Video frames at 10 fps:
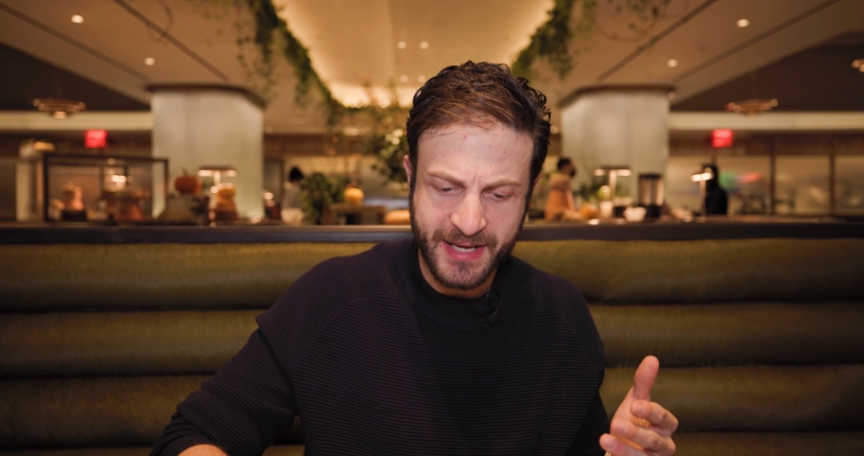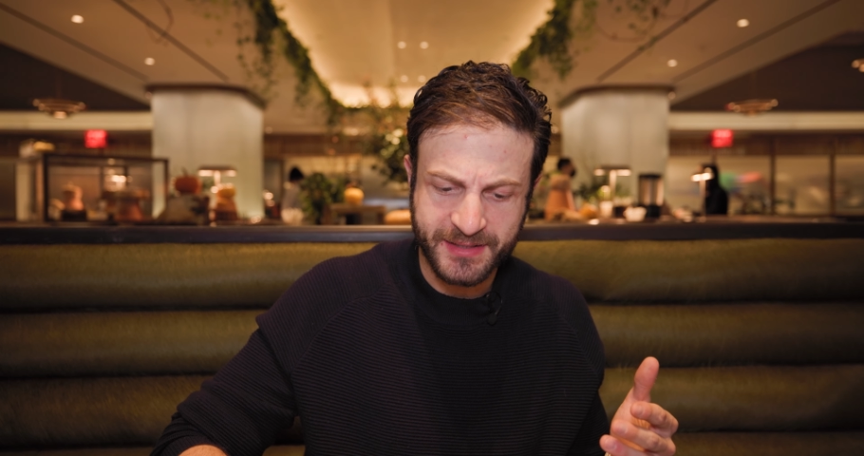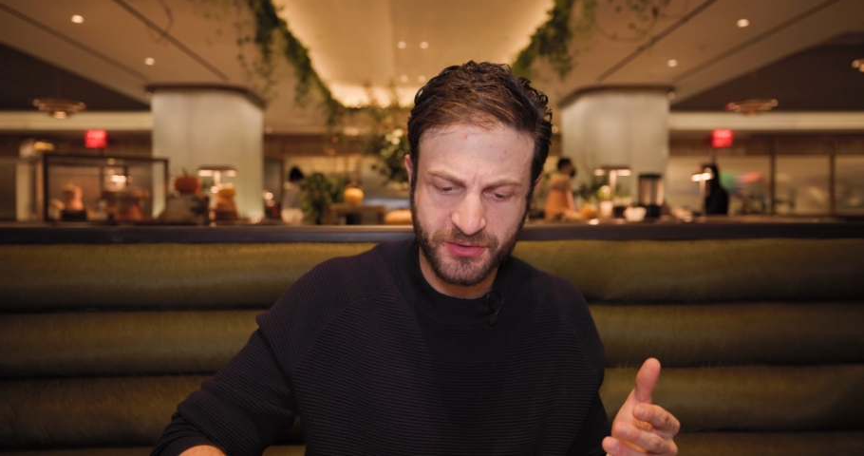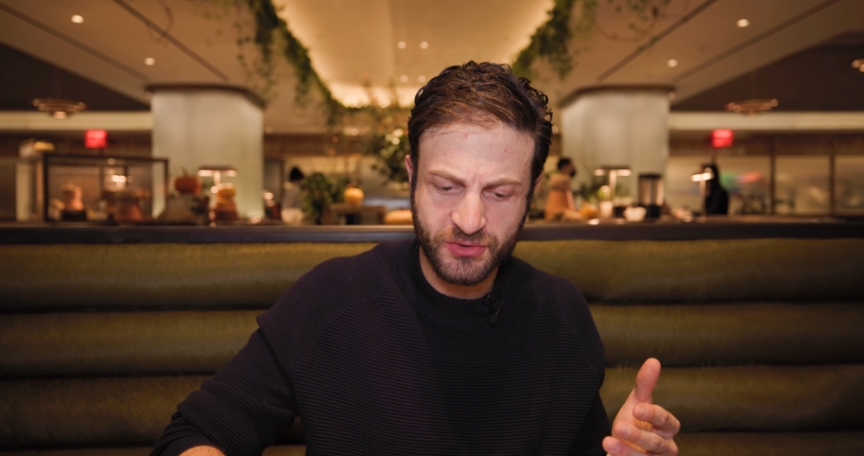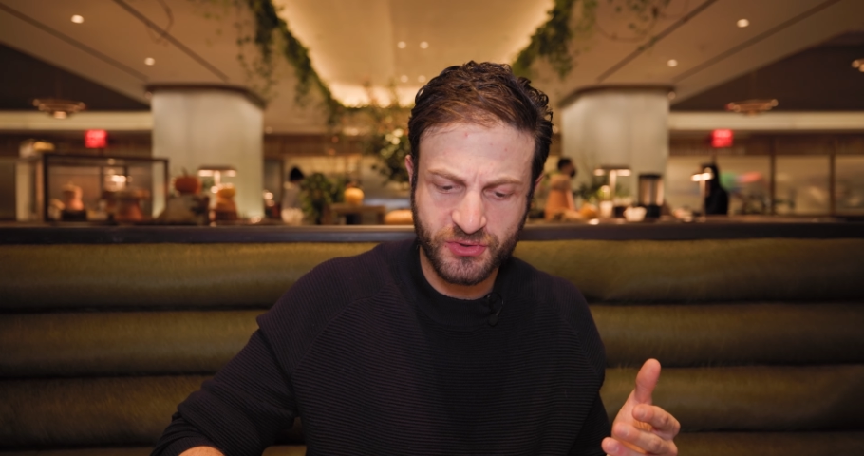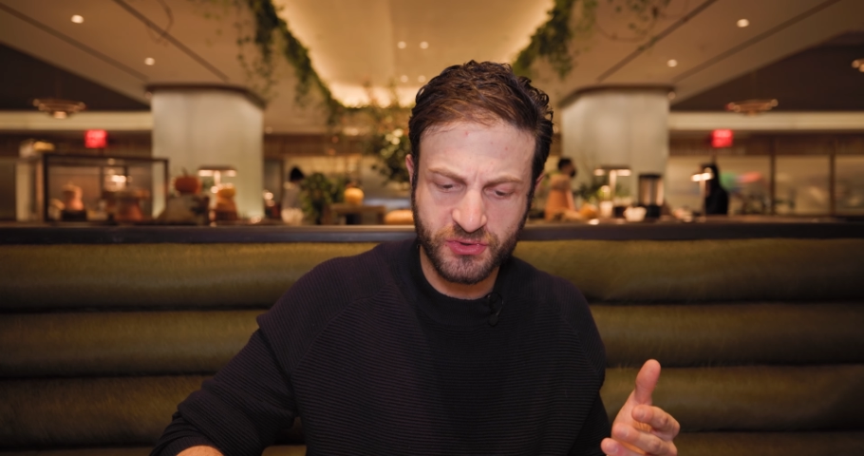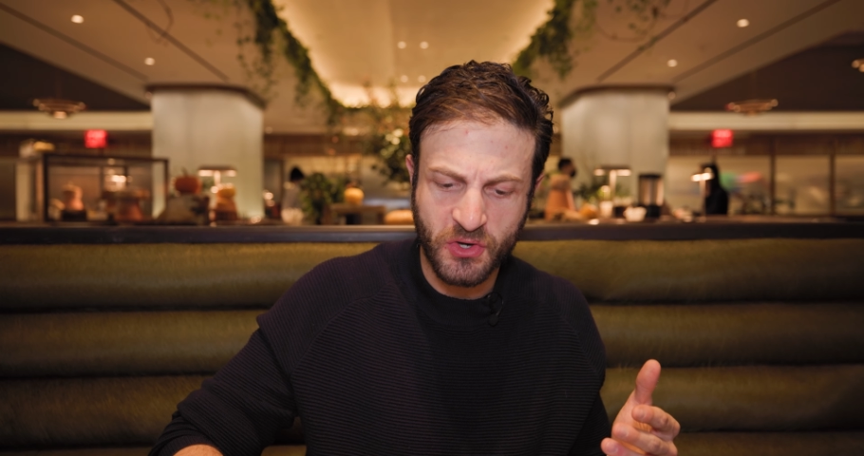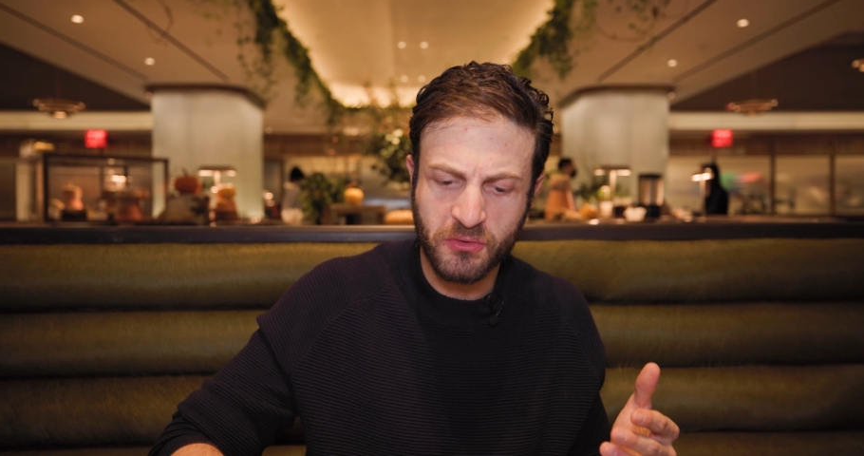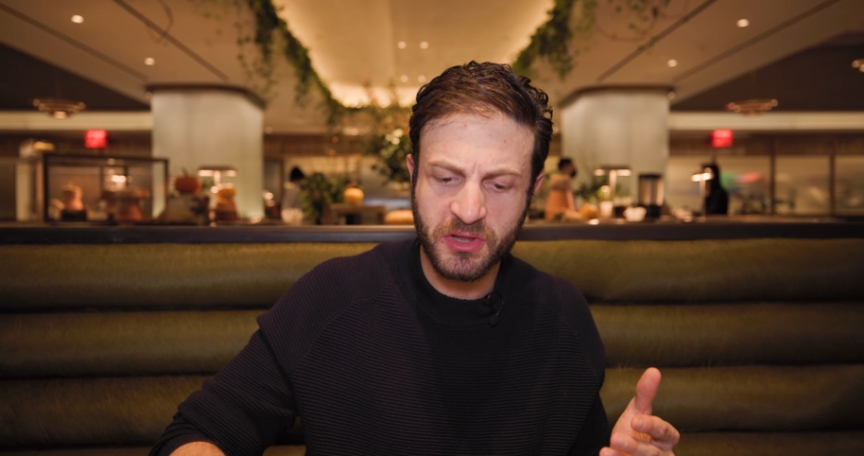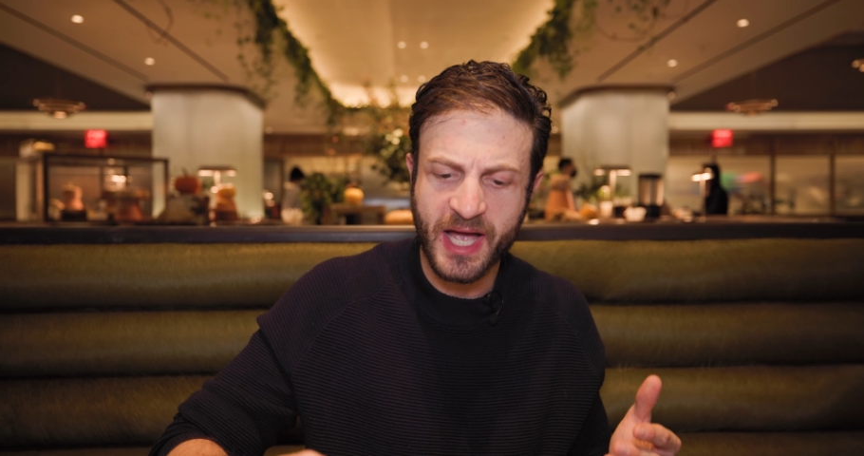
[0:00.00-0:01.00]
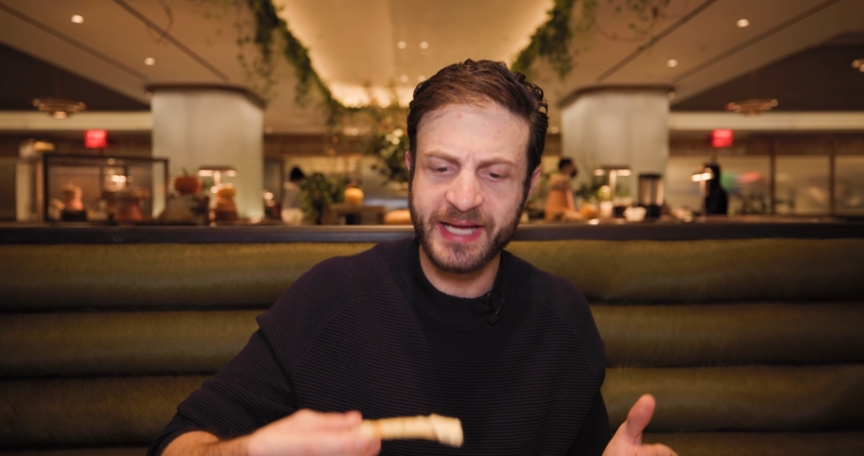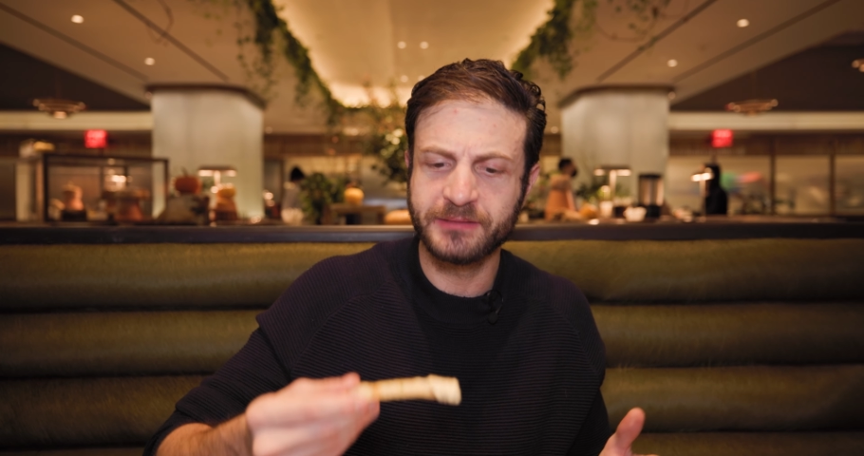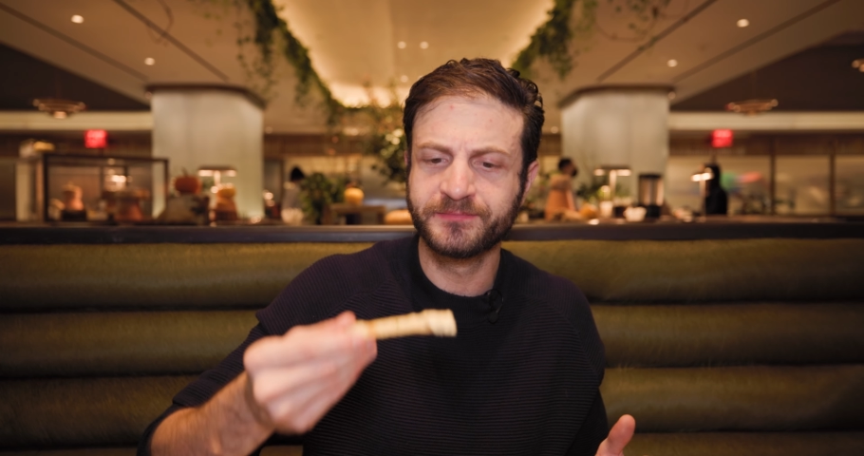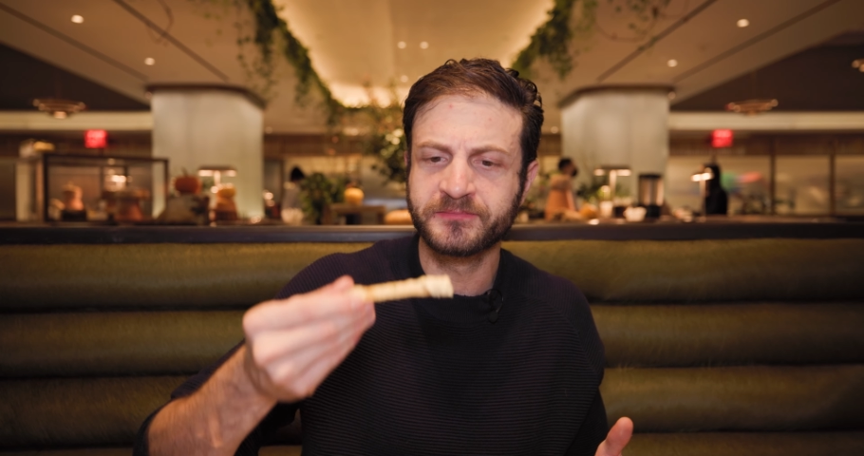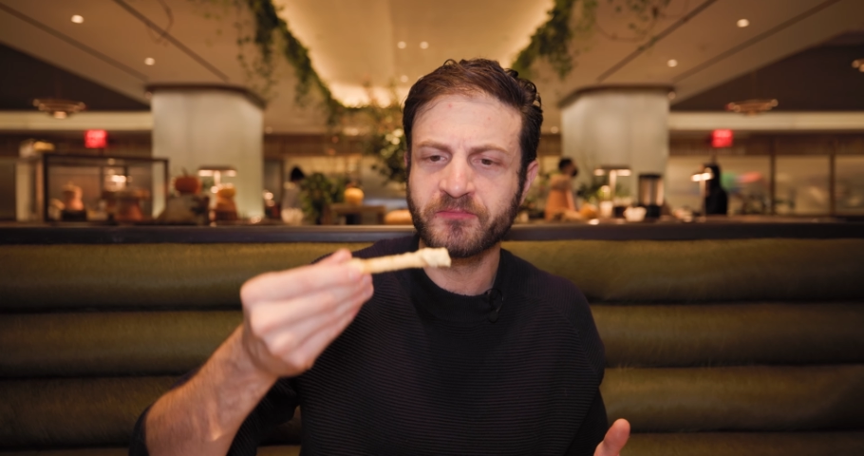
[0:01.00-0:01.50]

is like so light